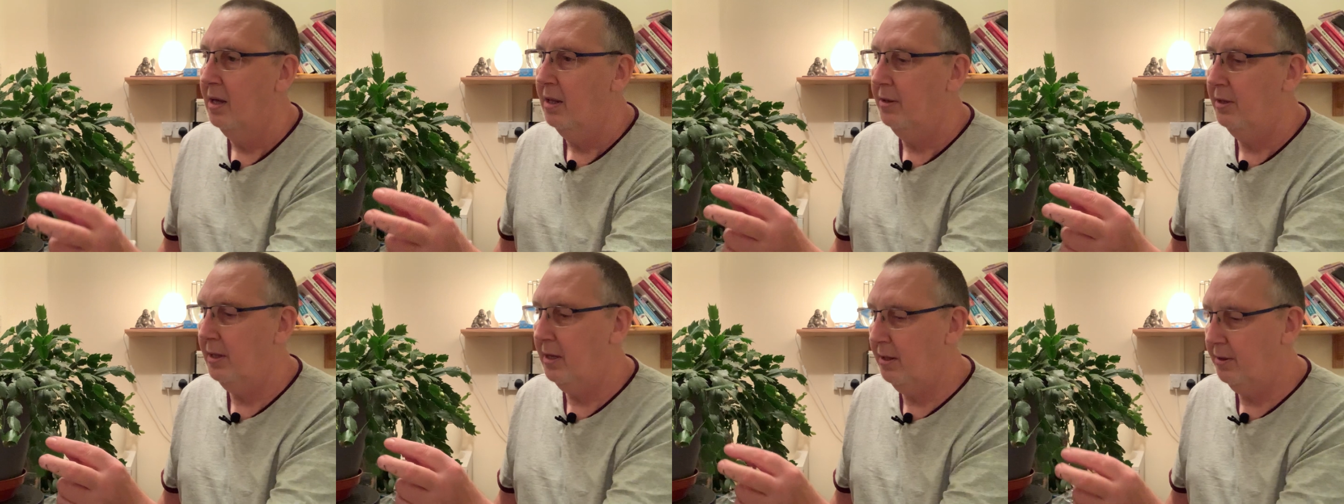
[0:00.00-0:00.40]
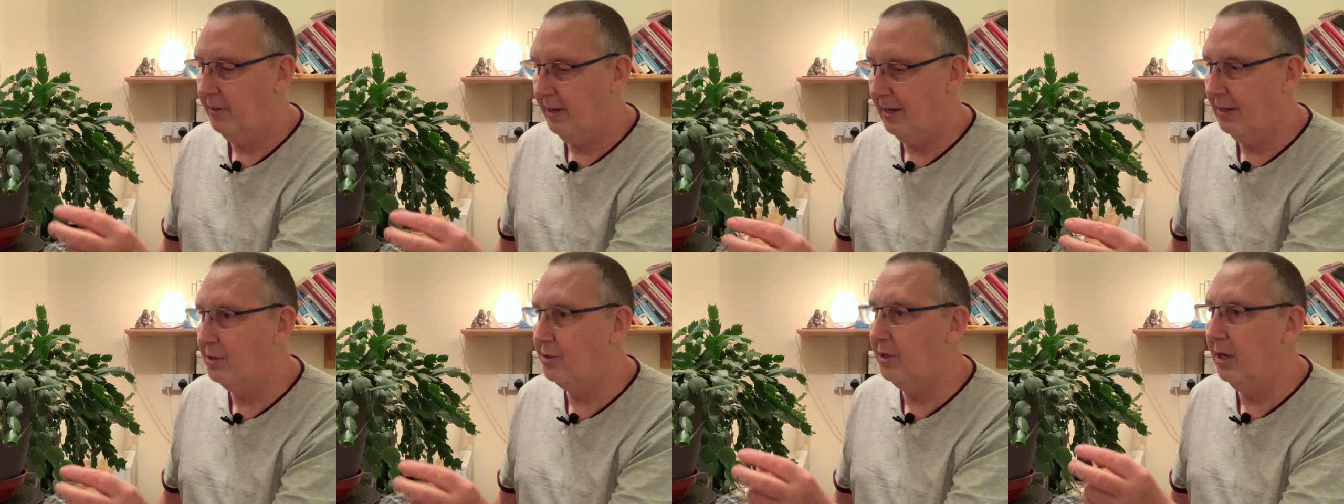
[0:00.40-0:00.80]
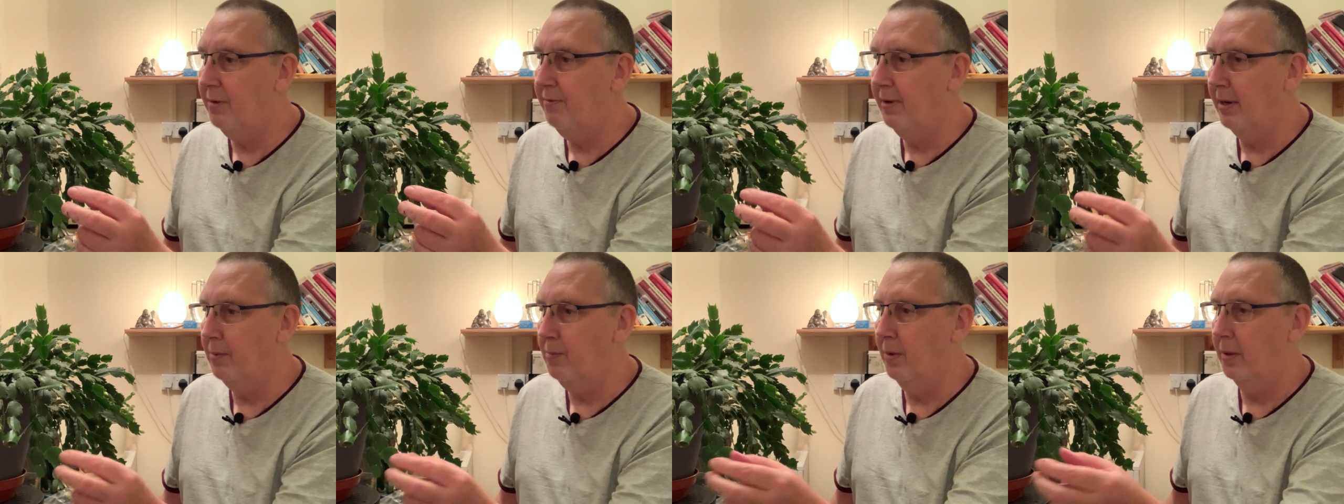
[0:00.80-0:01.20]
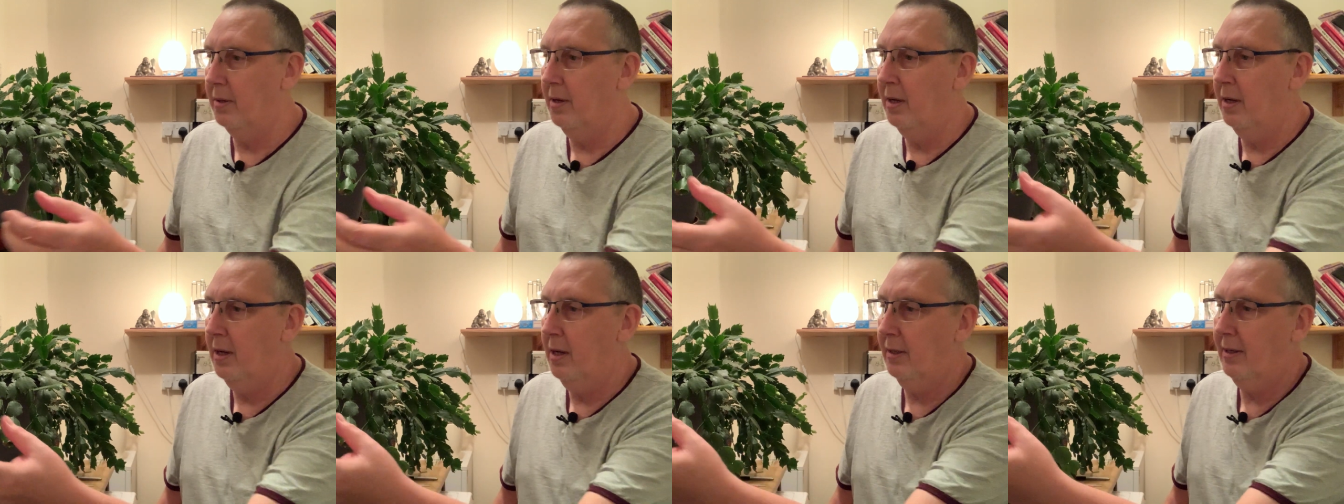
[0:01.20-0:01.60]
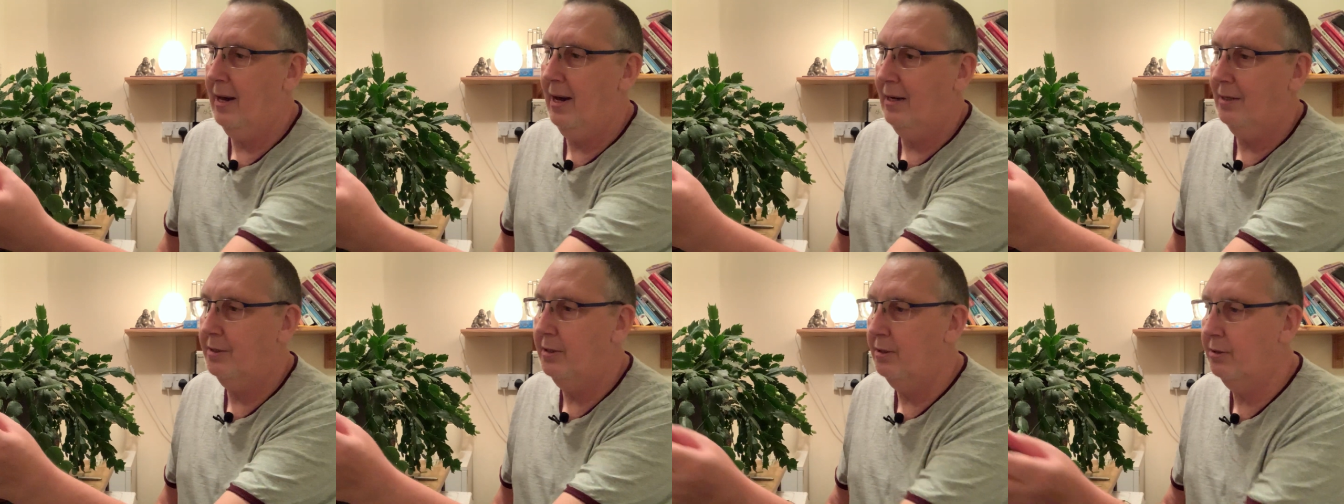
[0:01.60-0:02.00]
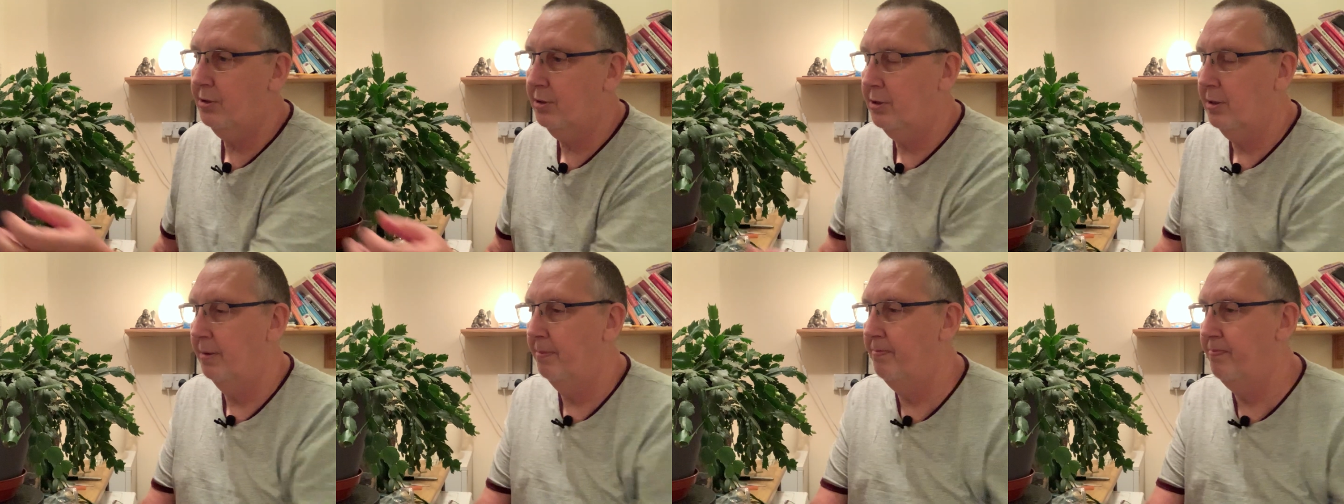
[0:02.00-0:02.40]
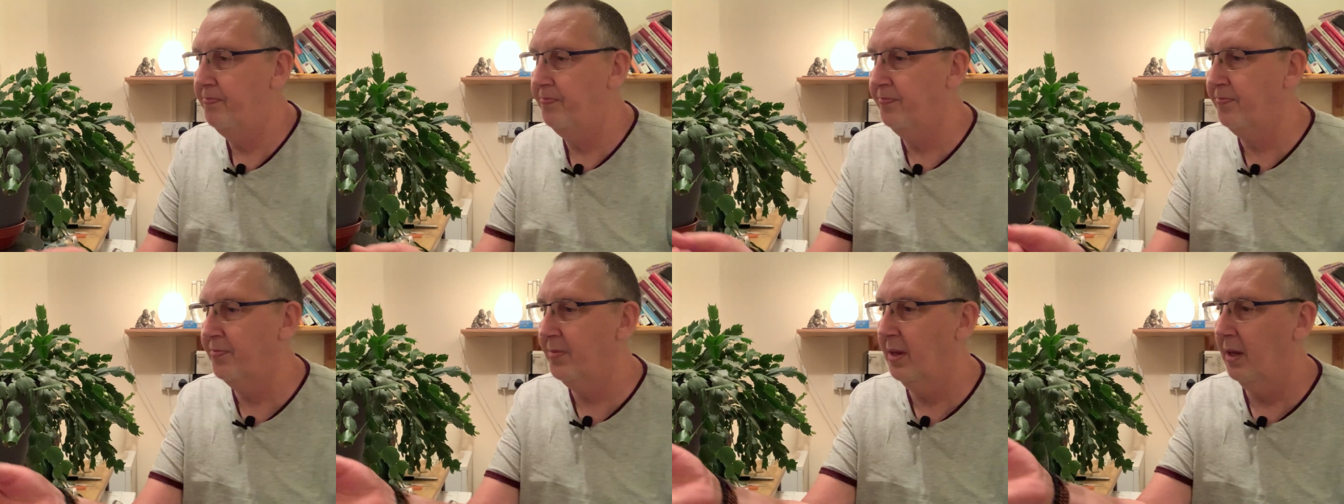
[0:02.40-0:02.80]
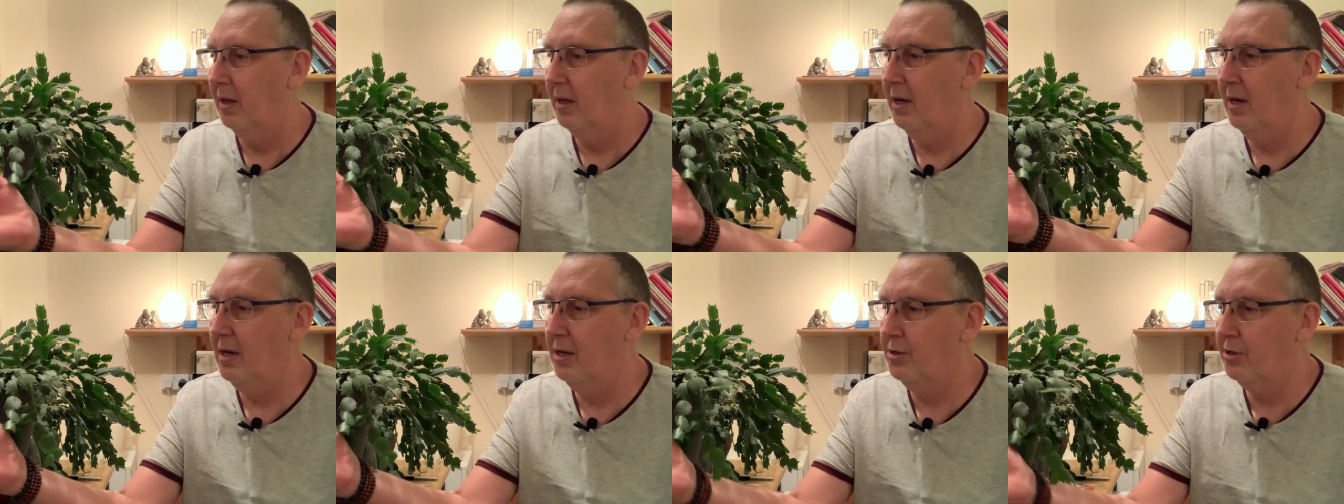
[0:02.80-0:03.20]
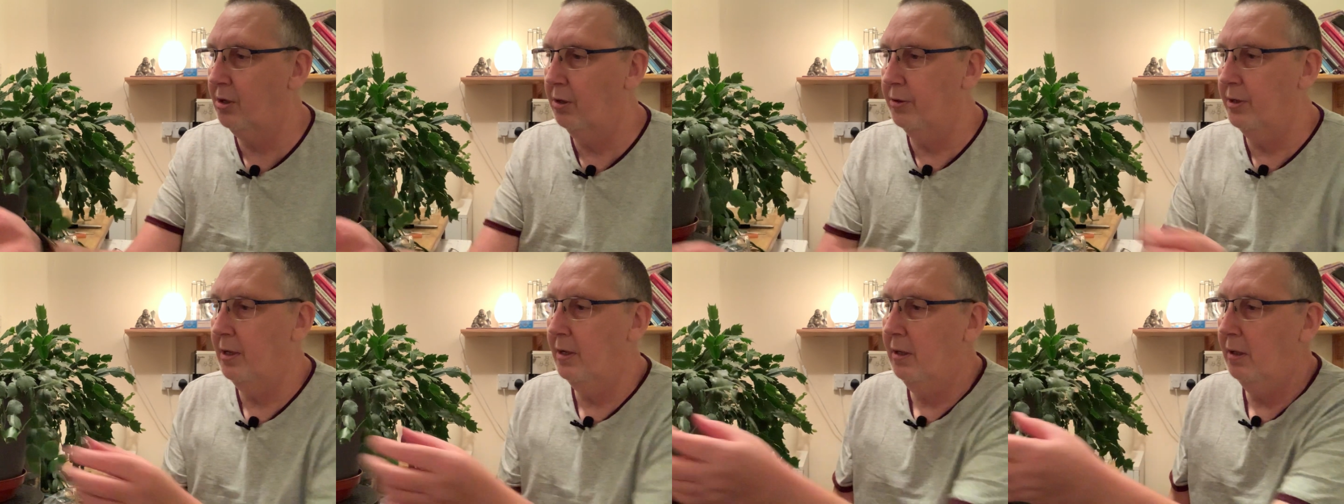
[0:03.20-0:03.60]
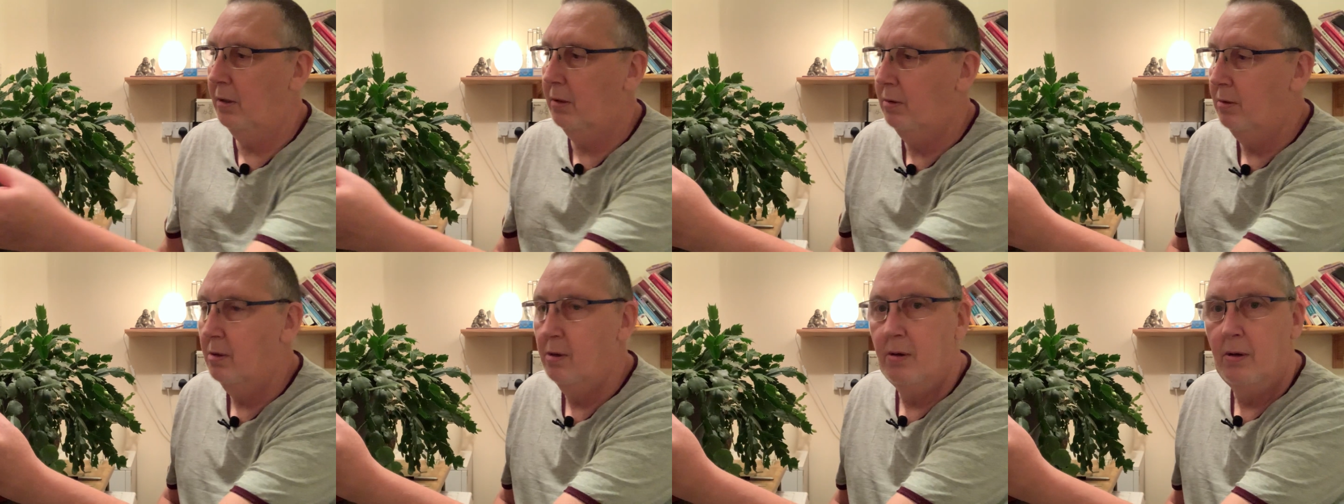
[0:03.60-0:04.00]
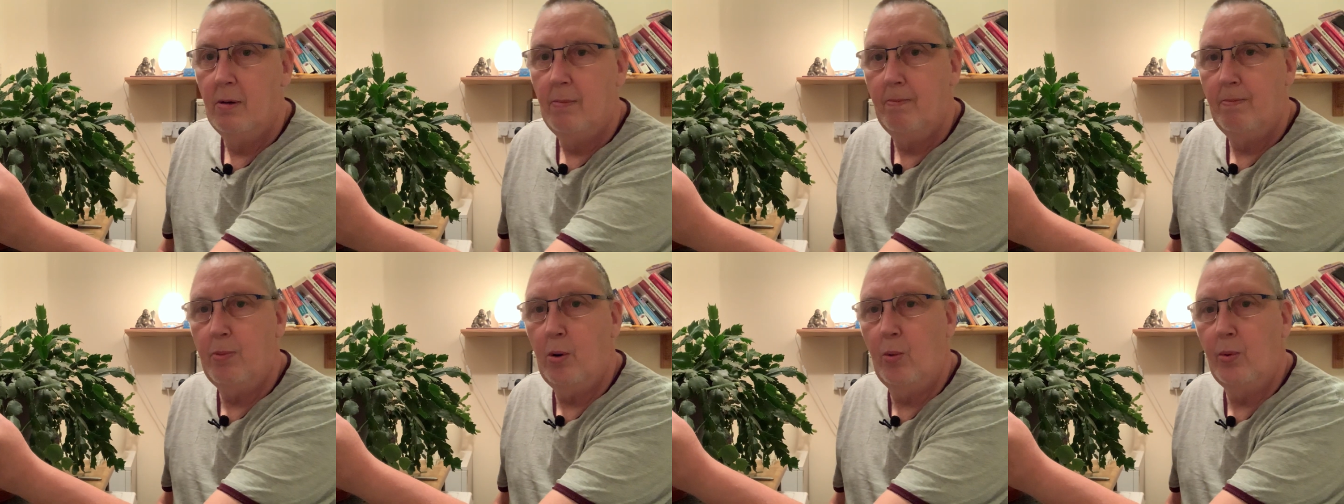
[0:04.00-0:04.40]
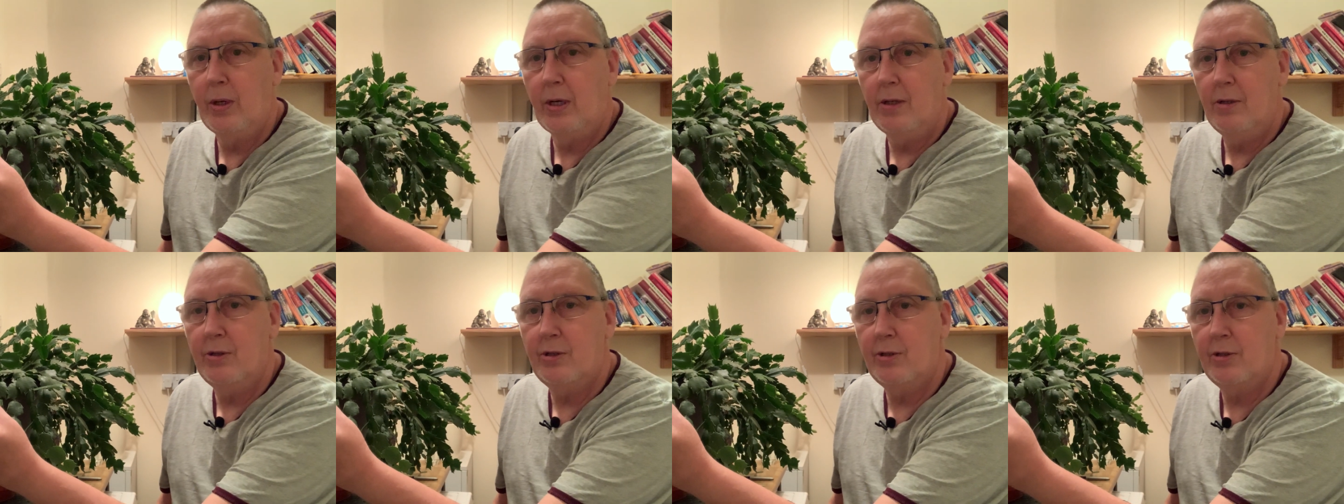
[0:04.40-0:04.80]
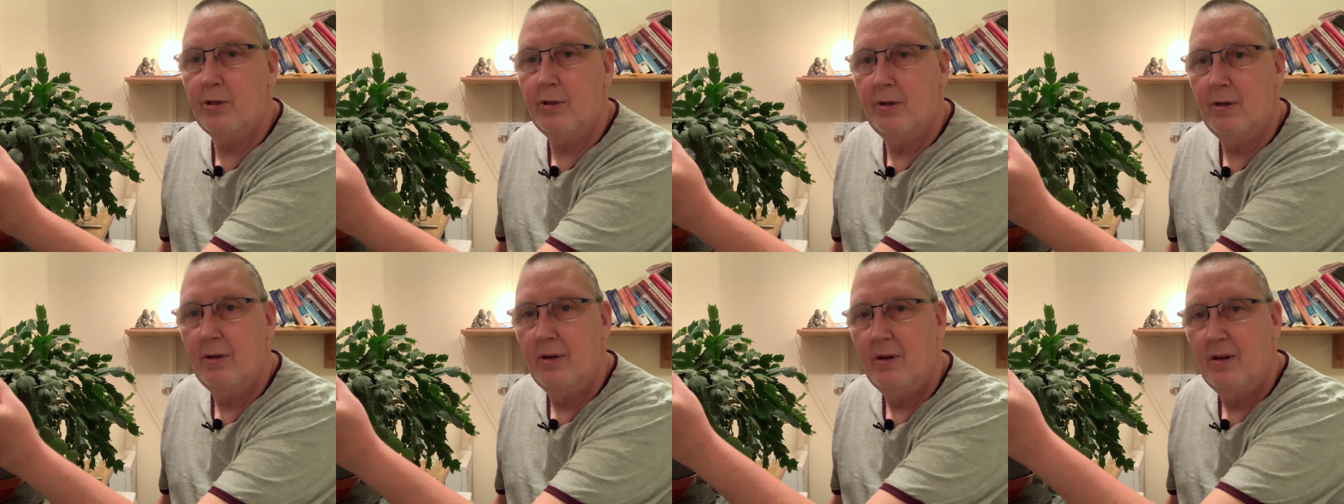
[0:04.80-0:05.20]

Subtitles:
the Thanksgiving cactus has got the little points